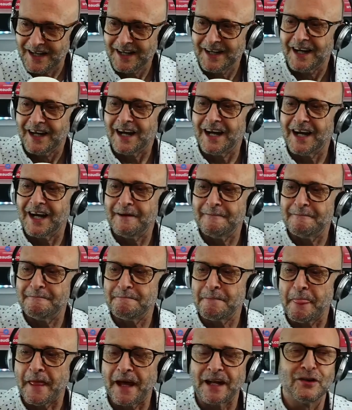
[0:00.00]
And
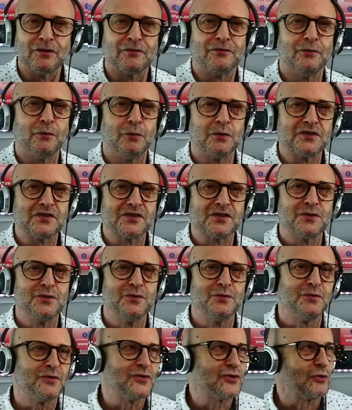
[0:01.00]
look forward
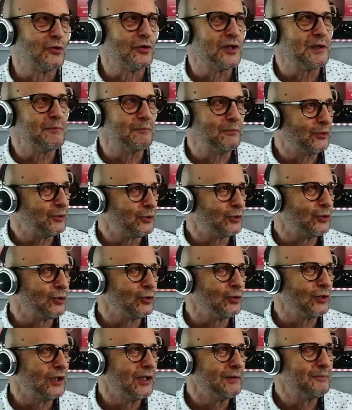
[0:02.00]
to joining
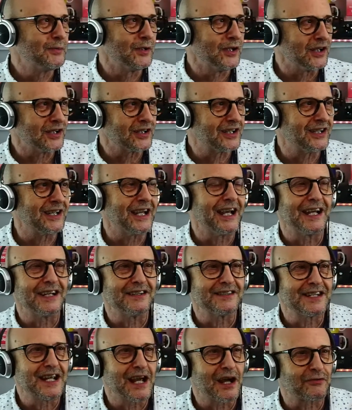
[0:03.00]
Paul Burke and
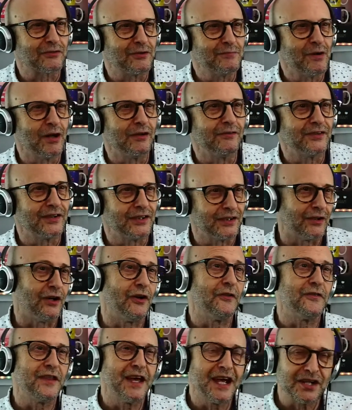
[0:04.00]
Catherine Mulvihill
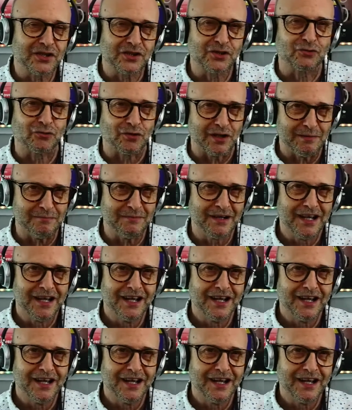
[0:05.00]
on their stream